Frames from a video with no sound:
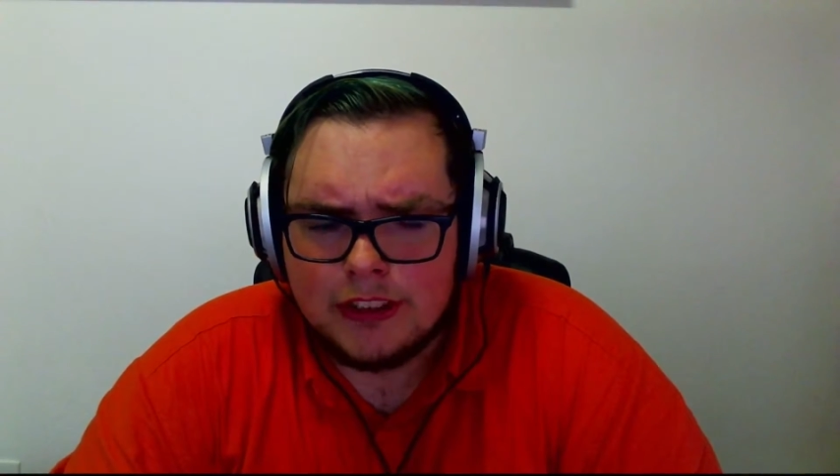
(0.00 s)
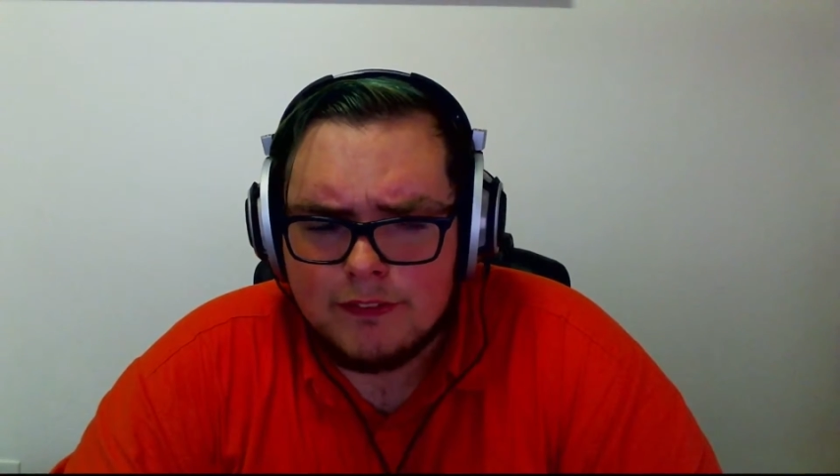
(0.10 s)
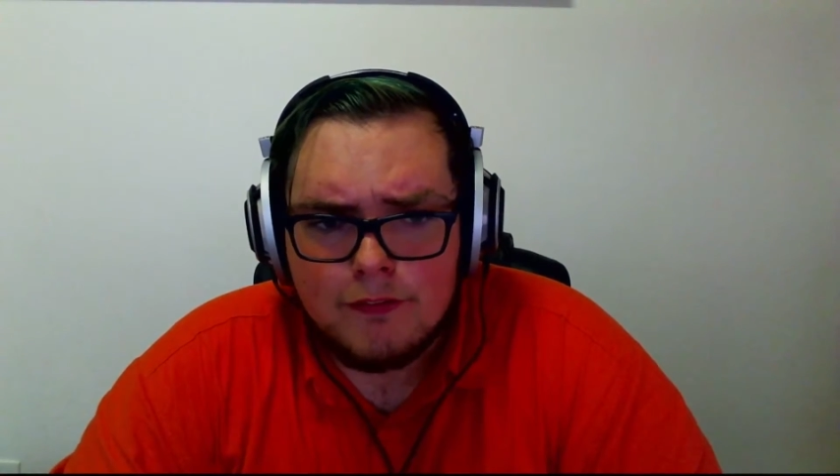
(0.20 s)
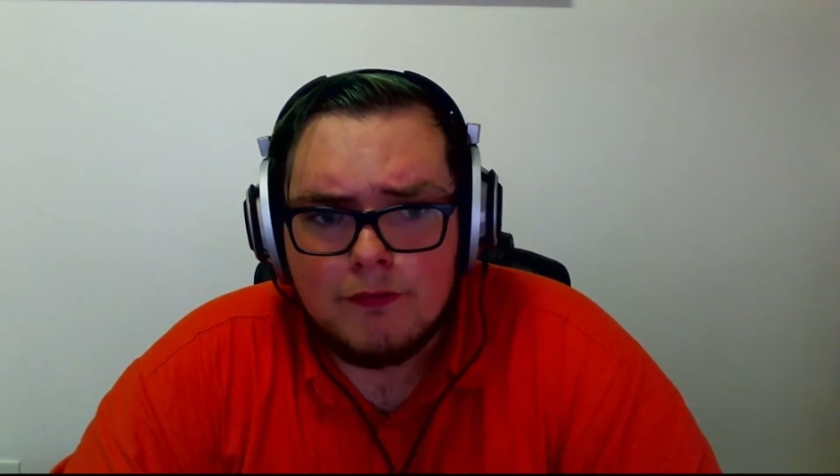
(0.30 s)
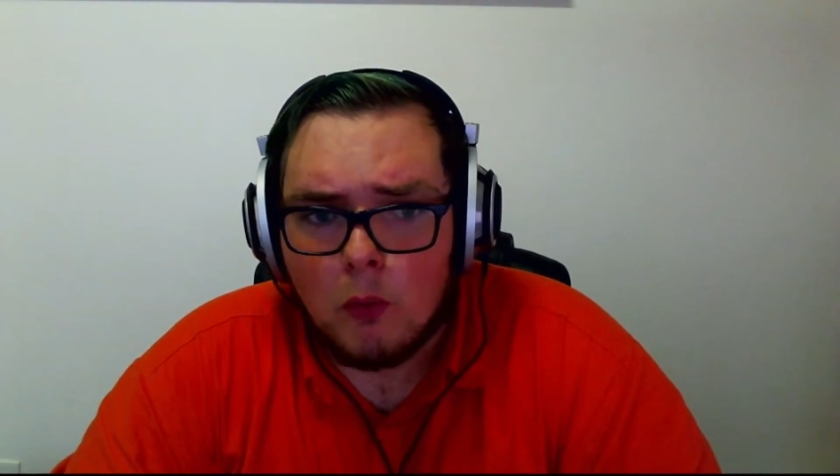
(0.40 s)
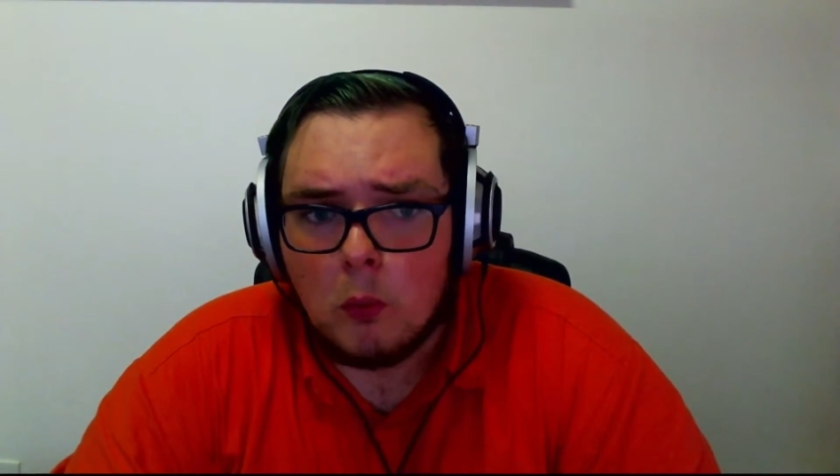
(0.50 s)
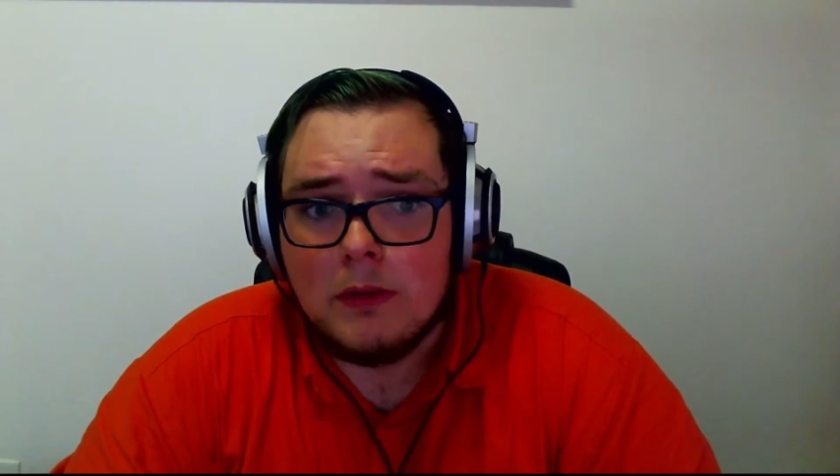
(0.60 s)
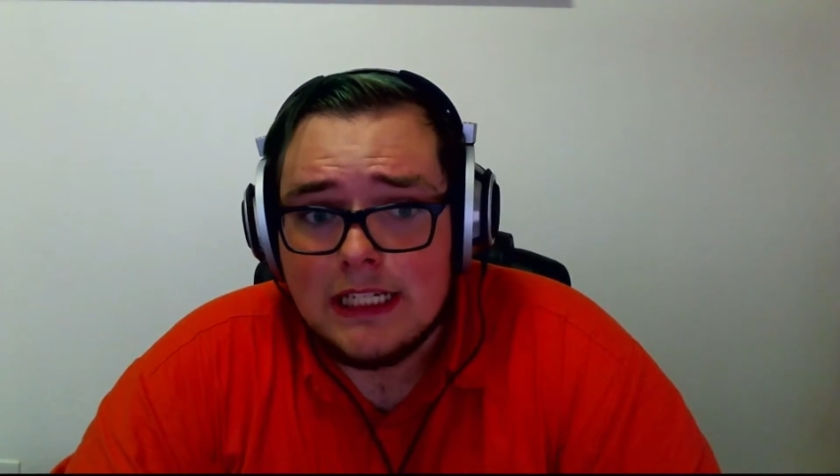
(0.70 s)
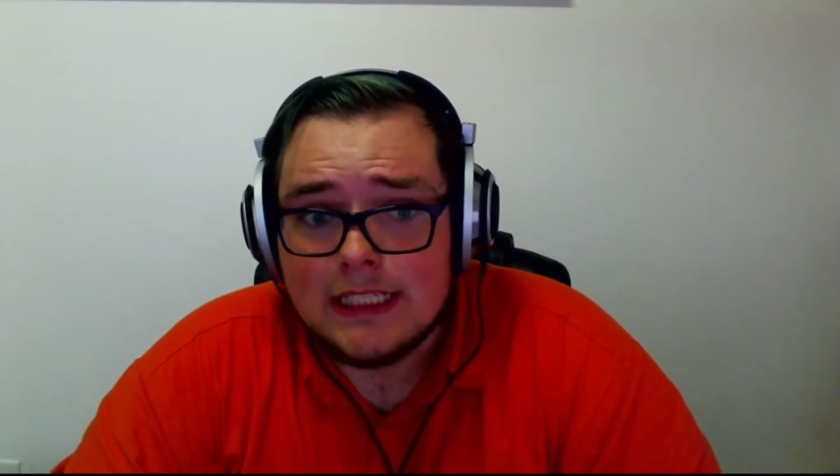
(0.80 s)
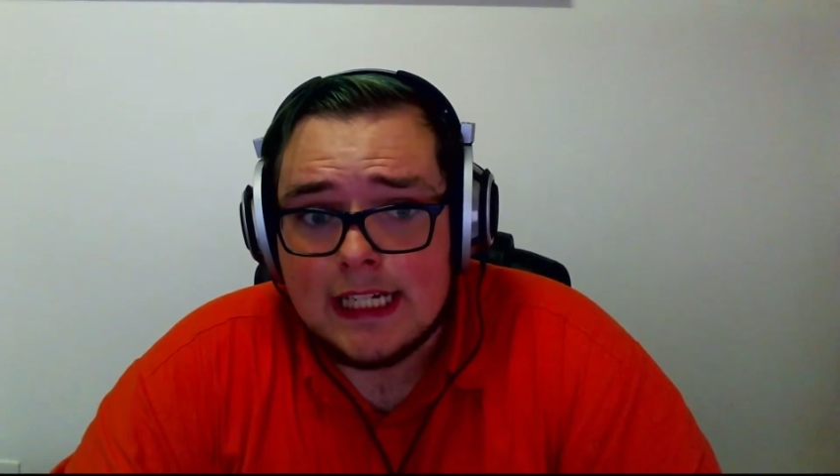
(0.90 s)
that have a 4
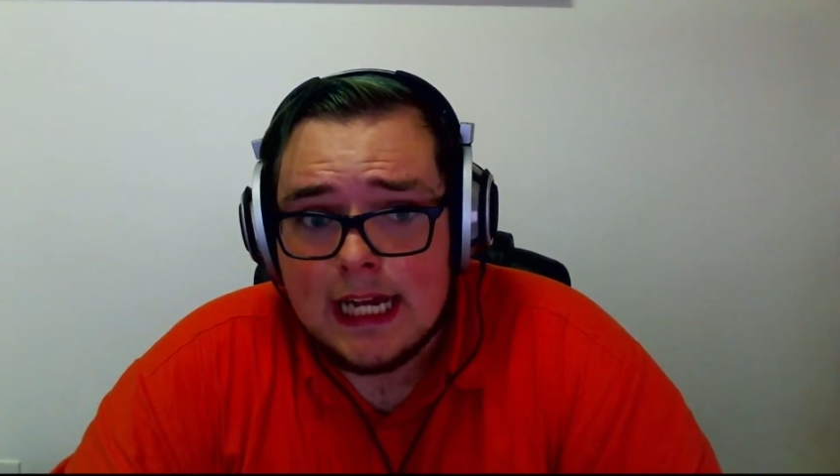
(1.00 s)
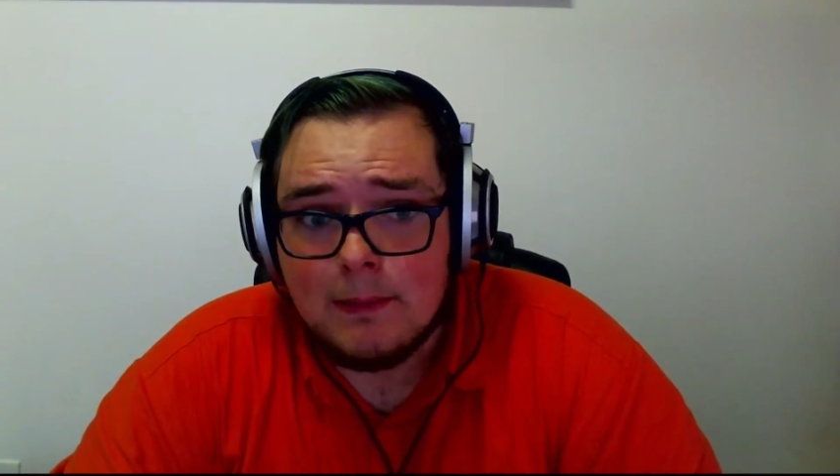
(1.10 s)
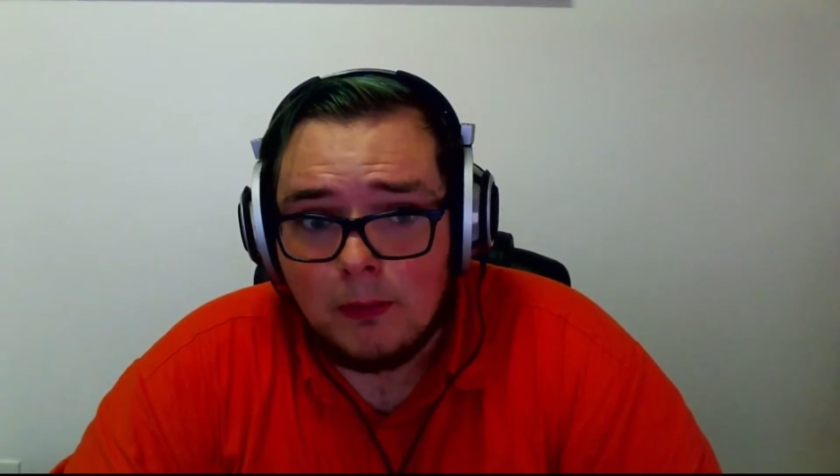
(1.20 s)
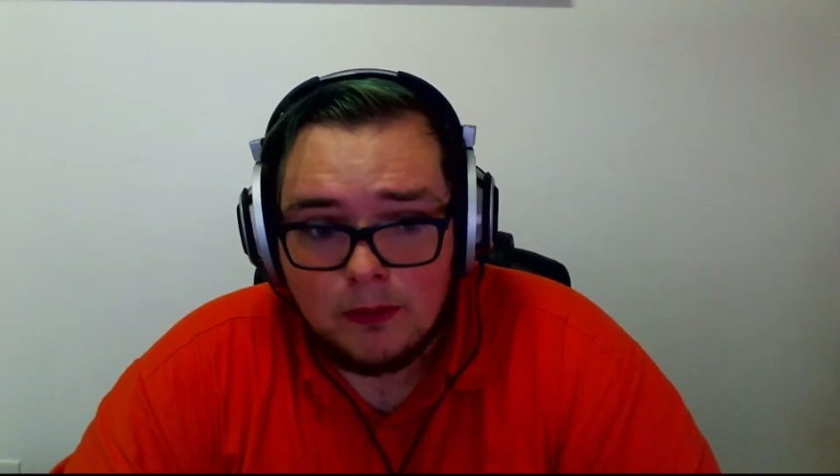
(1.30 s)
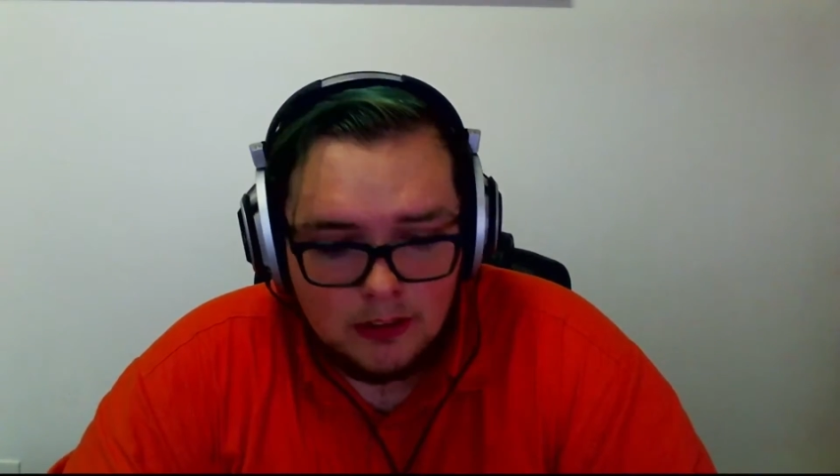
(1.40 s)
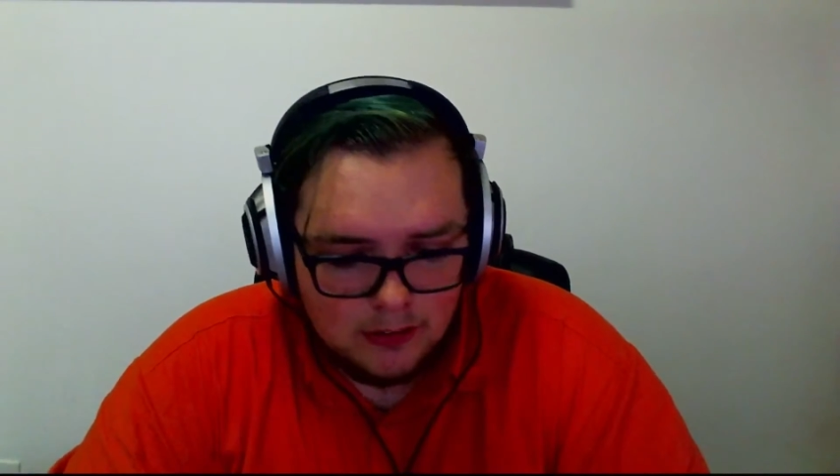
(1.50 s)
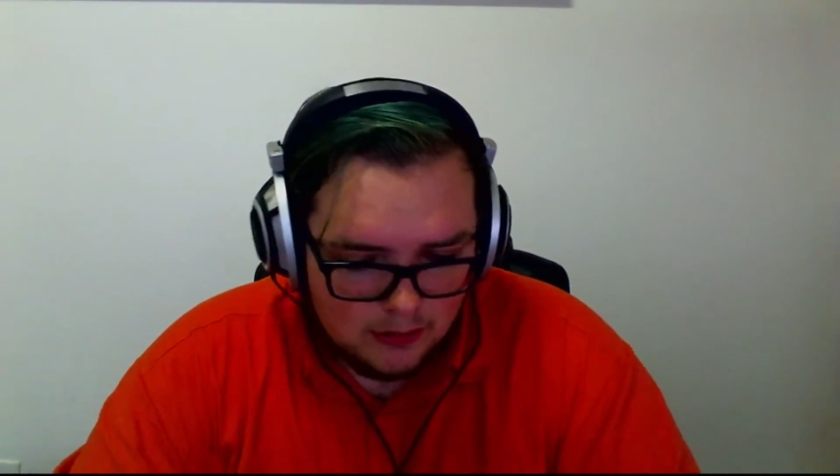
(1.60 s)
meter cable.